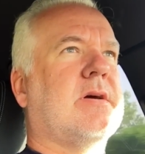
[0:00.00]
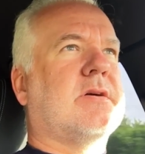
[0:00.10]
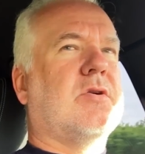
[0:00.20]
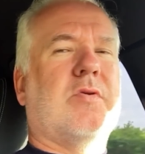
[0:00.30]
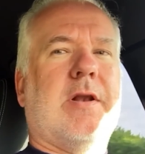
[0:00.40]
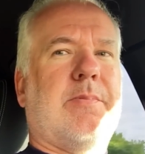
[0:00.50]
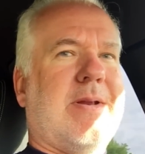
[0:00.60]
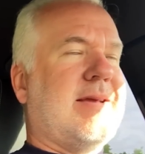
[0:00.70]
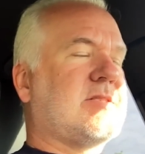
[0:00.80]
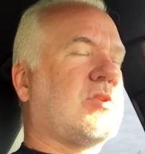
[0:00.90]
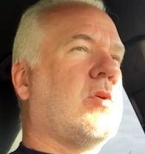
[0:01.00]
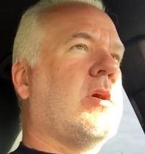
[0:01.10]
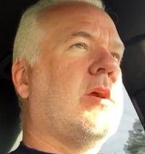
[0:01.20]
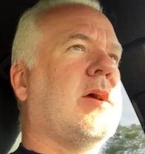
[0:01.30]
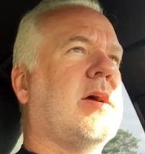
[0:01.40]
Google Play
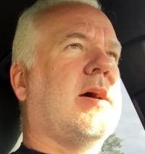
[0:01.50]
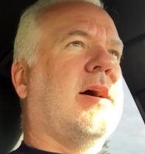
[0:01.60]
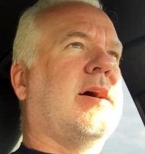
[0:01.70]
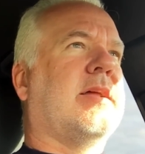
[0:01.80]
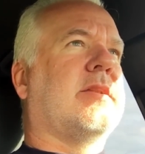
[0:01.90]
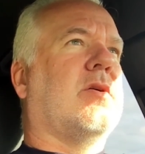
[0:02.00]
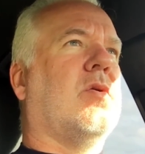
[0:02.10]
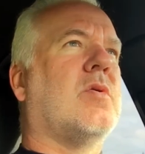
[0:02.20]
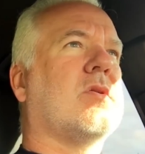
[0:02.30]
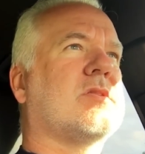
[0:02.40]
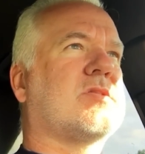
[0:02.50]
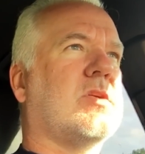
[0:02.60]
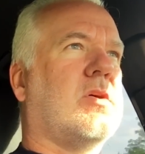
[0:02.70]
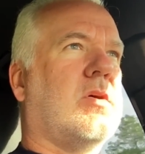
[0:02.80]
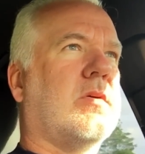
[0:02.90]
Store and
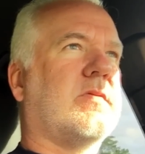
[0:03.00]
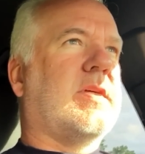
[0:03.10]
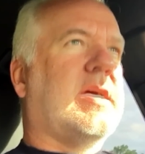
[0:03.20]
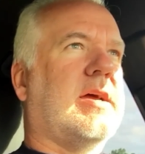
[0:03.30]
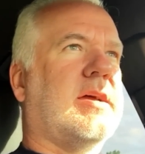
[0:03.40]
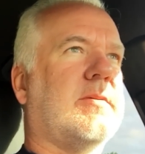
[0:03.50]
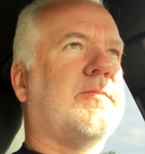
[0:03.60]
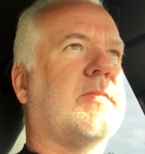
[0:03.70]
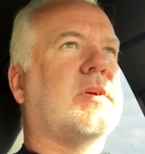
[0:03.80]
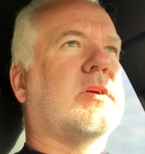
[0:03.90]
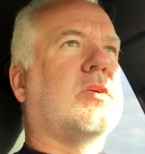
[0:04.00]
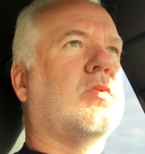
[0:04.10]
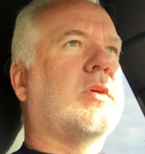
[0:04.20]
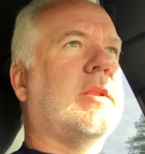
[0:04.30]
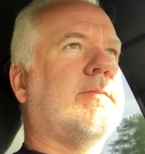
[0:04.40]
also the
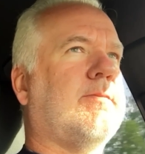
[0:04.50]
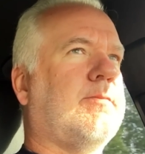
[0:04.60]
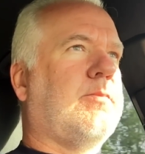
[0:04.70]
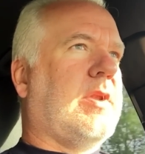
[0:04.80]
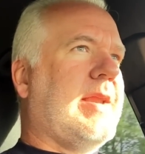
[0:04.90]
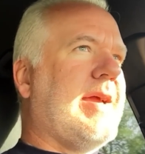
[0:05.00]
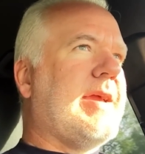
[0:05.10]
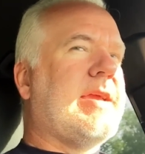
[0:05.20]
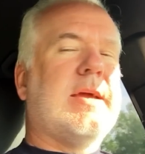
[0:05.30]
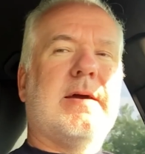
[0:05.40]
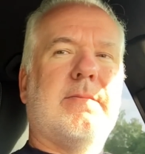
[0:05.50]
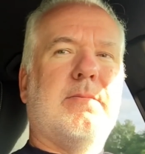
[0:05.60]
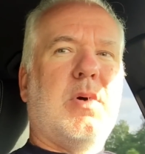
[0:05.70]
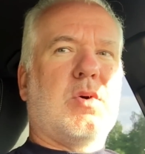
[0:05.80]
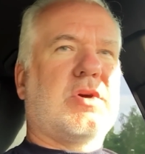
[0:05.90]
Google Play
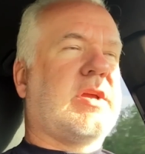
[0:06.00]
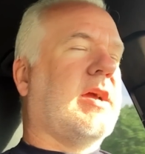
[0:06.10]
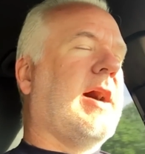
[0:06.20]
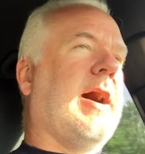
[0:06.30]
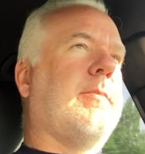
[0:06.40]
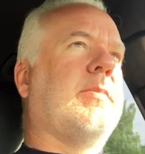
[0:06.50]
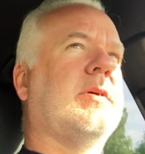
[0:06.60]
Book app.